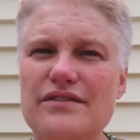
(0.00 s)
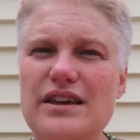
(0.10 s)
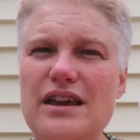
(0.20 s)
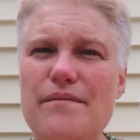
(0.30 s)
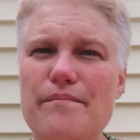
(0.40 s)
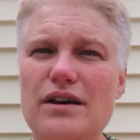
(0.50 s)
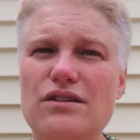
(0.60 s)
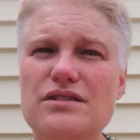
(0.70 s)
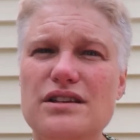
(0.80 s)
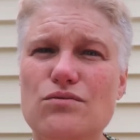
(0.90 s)
They
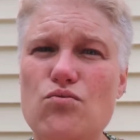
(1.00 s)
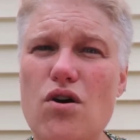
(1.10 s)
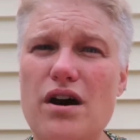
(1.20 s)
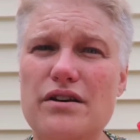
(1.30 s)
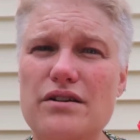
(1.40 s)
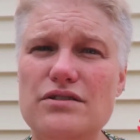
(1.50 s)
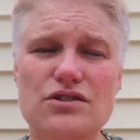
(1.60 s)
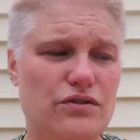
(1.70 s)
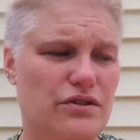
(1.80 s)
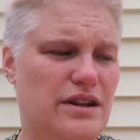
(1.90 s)
melt in water,
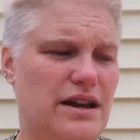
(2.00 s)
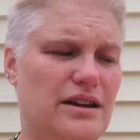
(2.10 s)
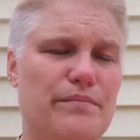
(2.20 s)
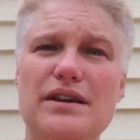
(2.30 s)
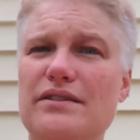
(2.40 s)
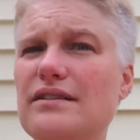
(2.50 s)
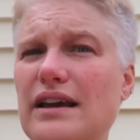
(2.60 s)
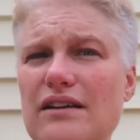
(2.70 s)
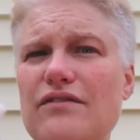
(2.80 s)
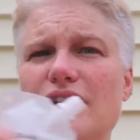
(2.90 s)
so they're not going to be in the
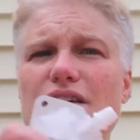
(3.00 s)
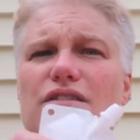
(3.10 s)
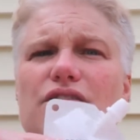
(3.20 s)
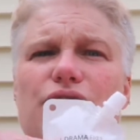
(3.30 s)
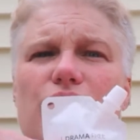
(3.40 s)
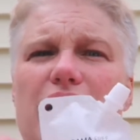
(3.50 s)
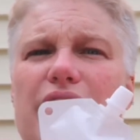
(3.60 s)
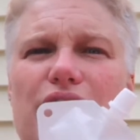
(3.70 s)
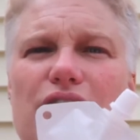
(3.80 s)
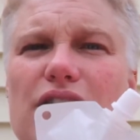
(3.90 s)
landfill
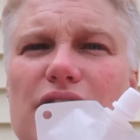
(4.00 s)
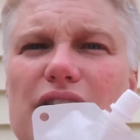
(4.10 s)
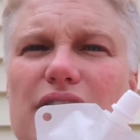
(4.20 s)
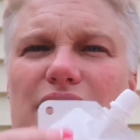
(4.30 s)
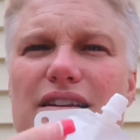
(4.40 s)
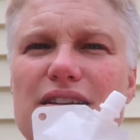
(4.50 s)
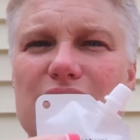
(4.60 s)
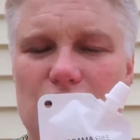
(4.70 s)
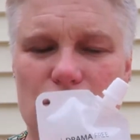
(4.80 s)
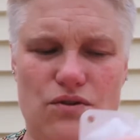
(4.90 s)
forever.
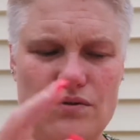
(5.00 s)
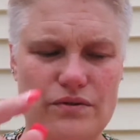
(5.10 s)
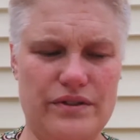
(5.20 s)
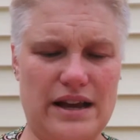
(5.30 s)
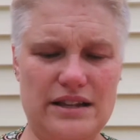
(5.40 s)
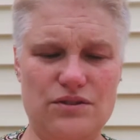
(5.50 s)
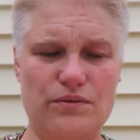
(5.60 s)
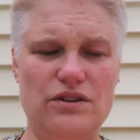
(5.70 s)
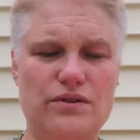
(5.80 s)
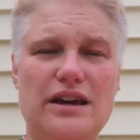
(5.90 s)
So that's
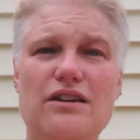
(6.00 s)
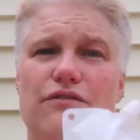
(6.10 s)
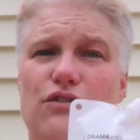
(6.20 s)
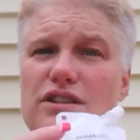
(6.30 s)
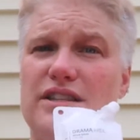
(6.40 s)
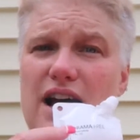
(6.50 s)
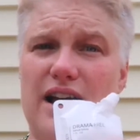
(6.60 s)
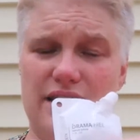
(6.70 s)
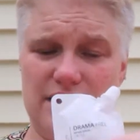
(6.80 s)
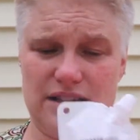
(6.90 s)
what you get, a full
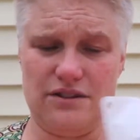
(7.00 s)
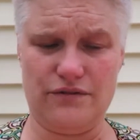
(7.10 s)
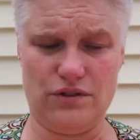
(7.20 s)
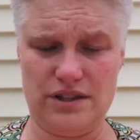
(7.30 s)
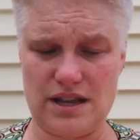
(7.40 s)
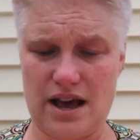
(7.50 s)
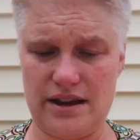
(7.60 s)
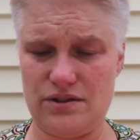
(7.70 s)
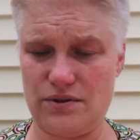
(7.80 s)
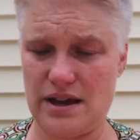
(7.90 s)
size. That's a full
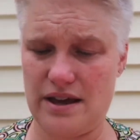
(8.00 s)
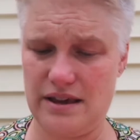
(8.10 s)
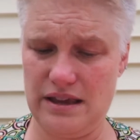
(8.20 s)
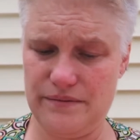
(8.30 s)
size, okay?